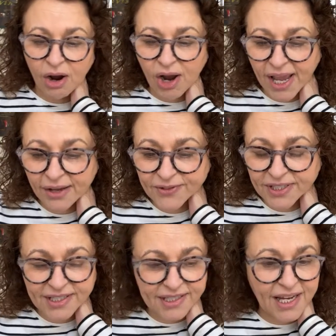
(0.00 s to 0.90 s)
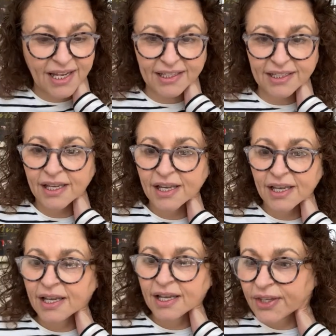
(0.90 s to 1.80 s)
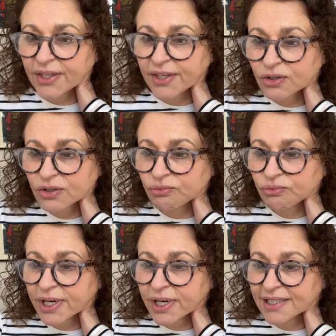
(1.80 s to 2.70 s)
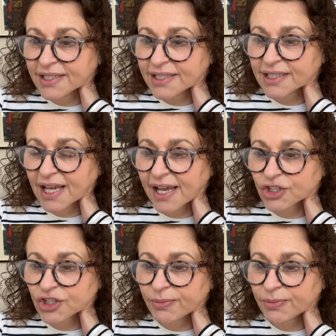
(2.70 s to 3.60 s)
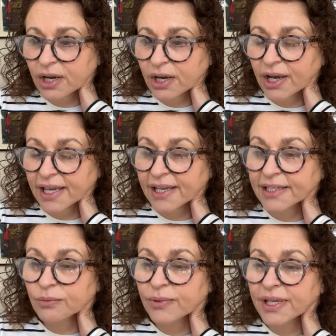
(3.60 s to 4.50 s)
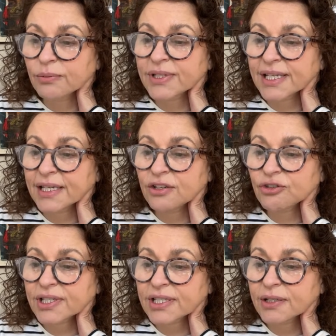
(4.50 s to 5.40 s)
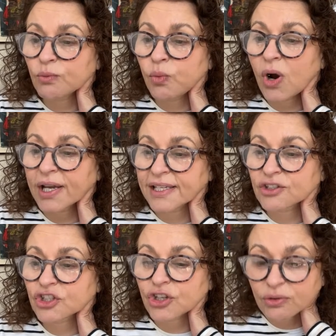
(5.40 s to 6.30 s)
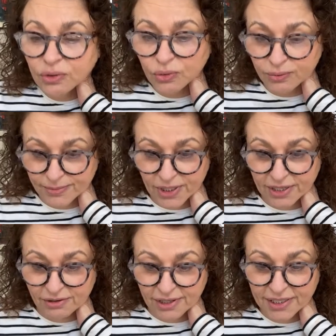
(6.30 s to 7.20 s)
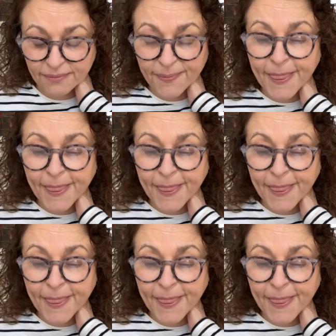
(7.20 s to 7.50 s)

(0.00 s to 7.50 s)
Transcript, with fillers: I have to say, this really did catch my eye. And it, it was interesting why it so caught my eye